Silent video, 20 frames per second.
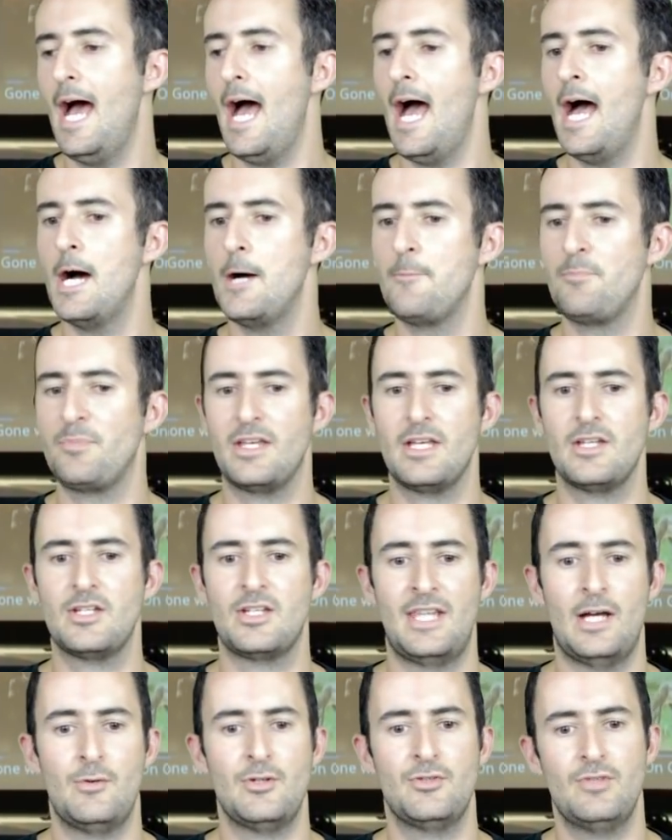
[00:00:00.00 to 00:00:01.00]

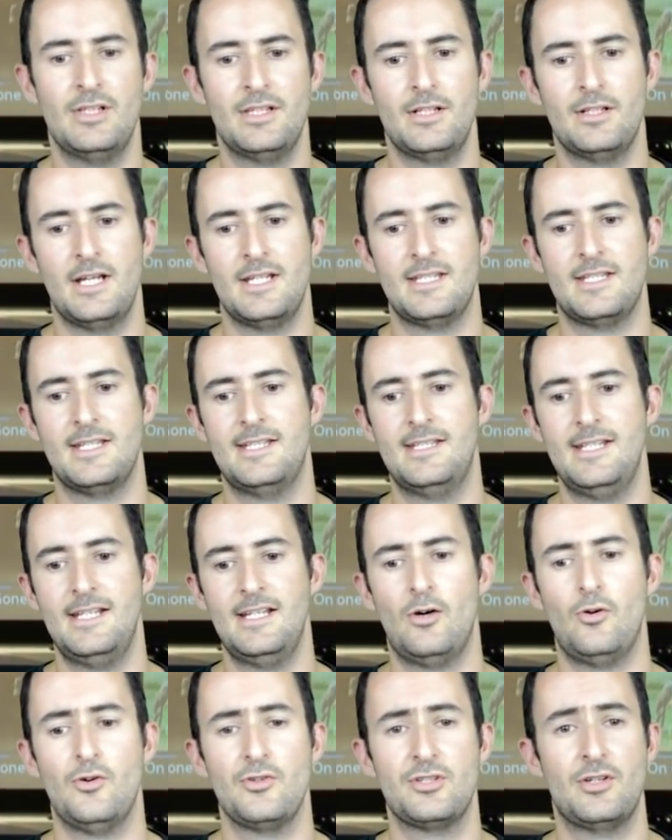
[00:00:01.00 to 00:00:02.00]
So that was really nice to
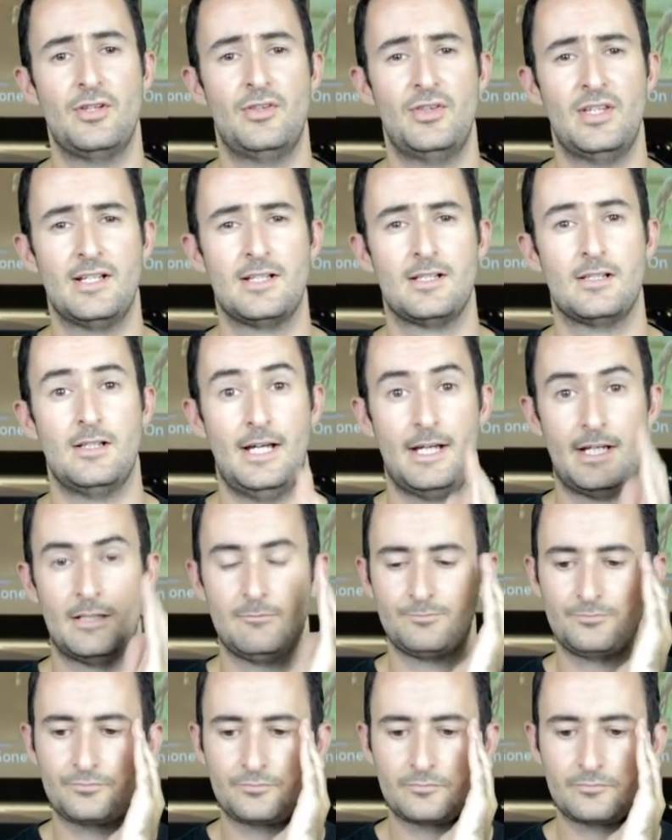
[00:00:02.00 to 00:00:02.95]
see. Also things like